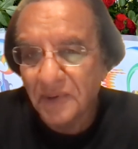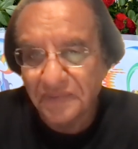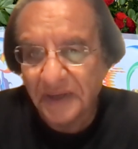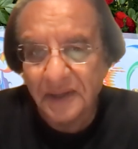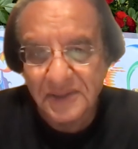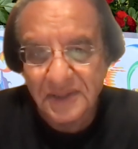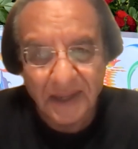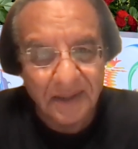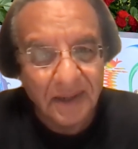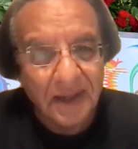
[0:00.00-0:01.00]
figures
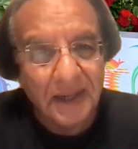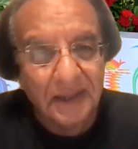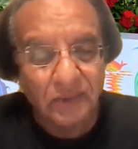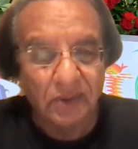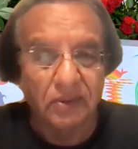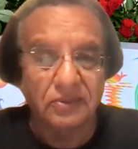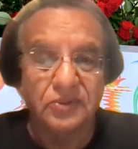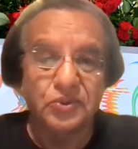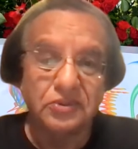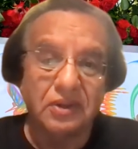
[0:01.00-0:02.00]
like it will go to
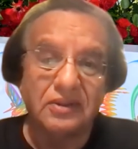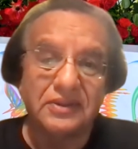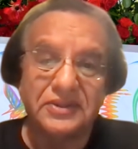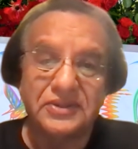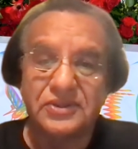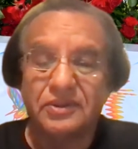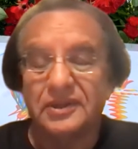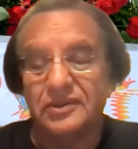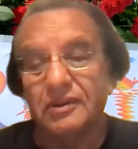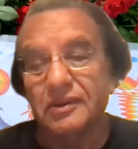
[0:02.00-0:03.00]
$2 or
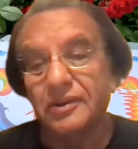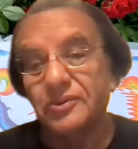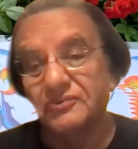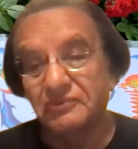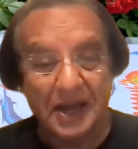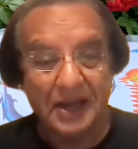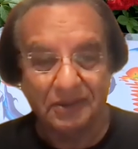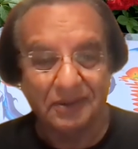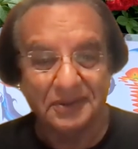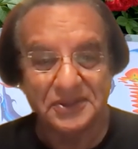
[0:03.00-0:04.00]
it will go to
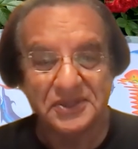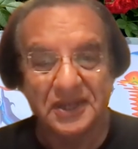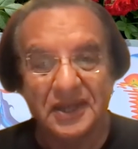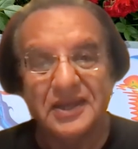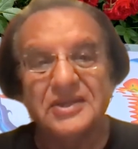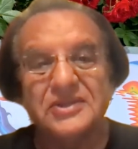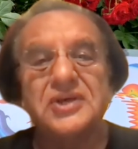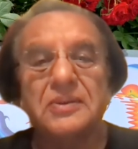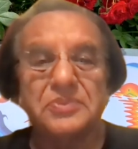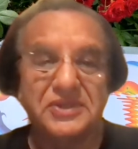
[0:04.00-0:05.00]
$5.
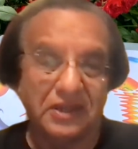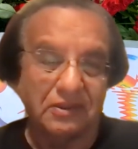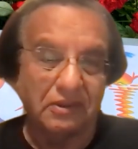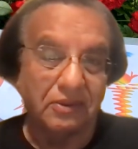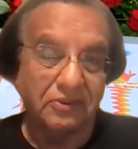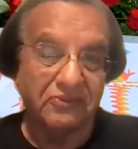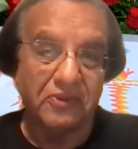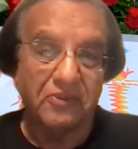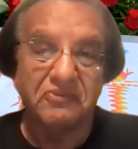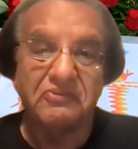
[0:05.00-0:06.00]
Some say it will go to
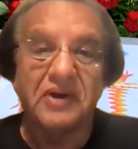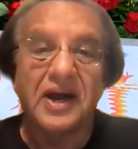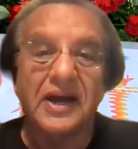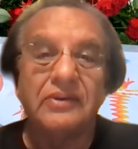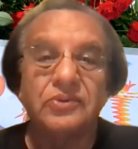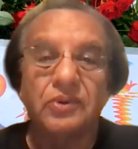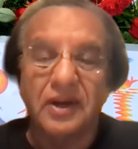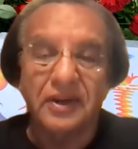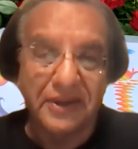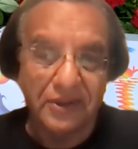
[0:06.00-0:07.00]
from $5 to
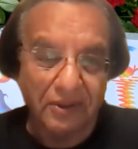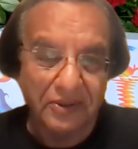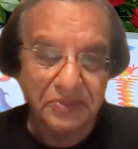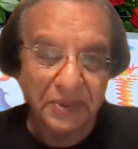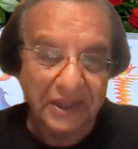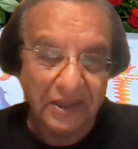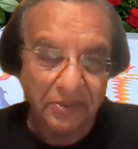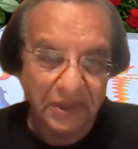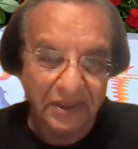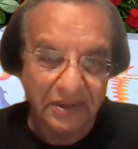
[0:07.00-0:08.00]
$100 by the end of
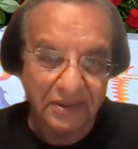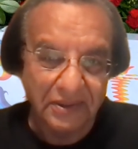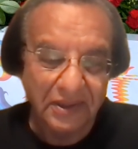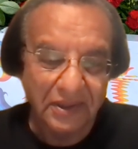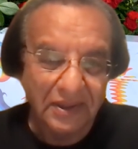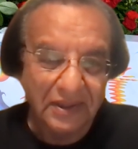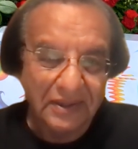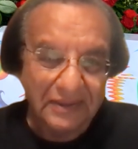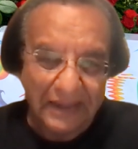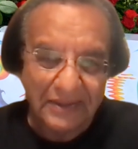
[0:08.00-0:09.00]
the year.
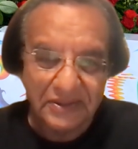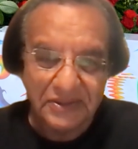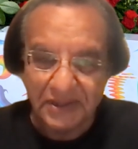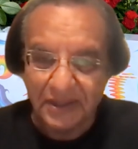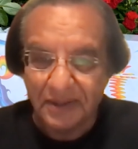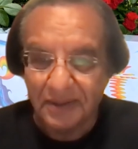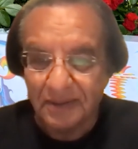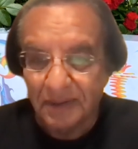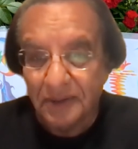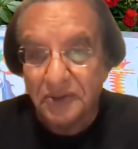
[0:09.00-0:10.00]
That is a
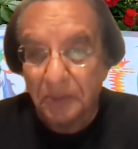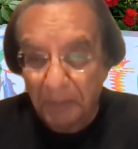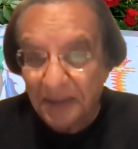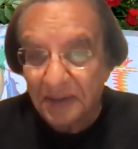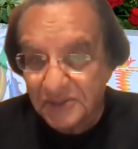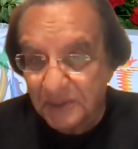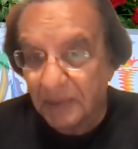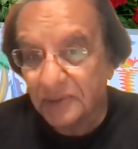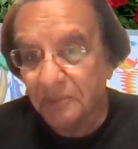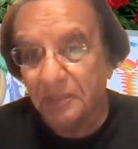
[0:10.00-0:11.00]
tremendous
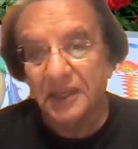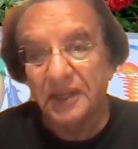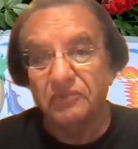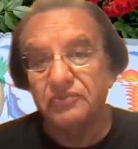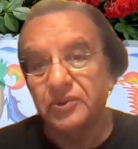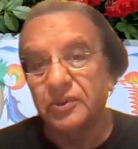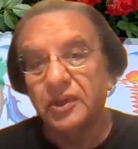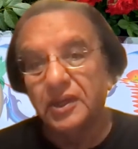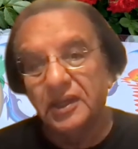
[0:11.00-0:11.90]
amount of money. If you